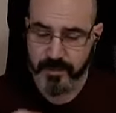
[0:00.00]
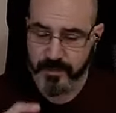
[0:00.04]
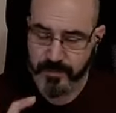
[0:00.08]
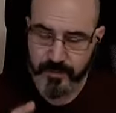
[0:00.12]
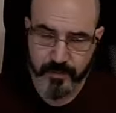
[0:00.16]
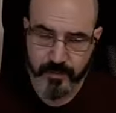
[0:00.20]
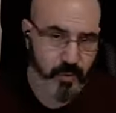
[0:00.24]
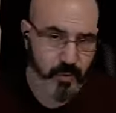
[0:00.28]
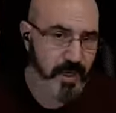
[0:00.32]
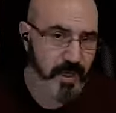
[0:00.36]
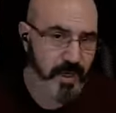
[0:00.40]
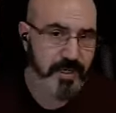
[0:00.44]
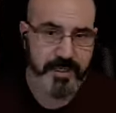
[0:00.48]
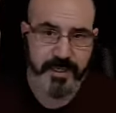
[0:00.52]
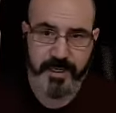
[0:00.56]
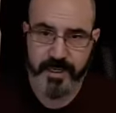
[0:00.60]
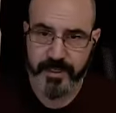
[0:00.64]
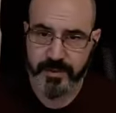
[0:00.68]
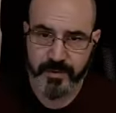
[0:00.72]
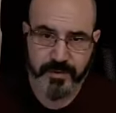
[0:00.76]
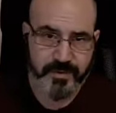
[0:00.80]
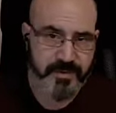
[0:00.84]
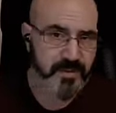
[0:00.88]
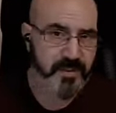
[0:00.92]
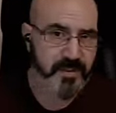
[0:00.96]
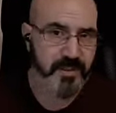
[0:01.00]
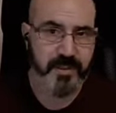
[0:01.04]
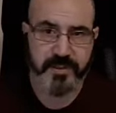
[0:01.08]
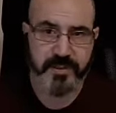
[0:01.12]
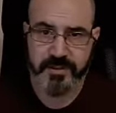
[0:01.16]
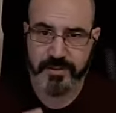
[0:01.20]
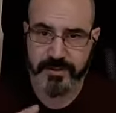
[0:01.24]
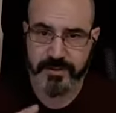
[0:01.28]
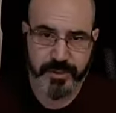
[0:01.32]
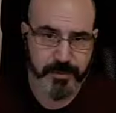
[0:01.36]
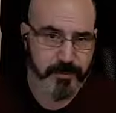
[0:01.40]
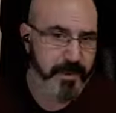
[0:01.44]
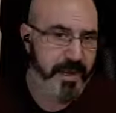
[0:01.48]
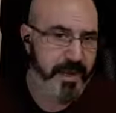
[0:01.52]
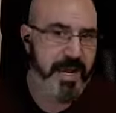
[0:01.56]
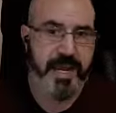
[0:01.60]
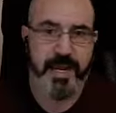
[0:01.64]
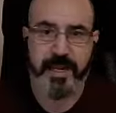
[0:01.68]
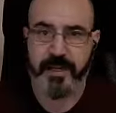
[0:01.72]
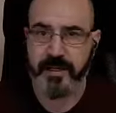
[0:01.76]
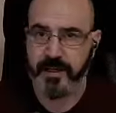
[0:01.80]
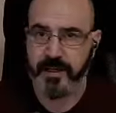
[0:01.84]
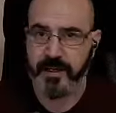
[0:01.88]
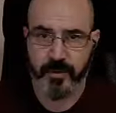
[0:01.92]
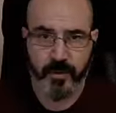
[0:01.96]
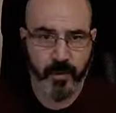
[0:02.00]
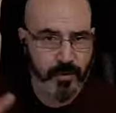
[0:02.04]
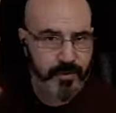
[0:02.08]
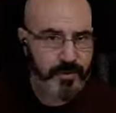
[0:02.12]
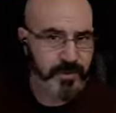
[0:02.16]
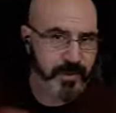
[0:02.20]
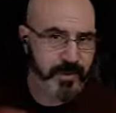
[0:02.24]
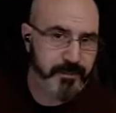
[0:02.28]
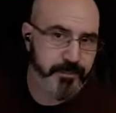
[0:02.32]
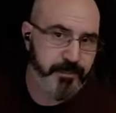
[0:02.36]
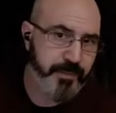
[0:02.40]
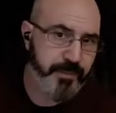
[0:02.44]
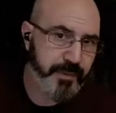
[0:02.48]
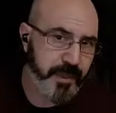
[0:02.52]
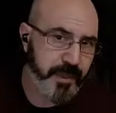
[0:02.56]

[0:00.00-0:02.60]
Australia, New Zealand, Japan, and all the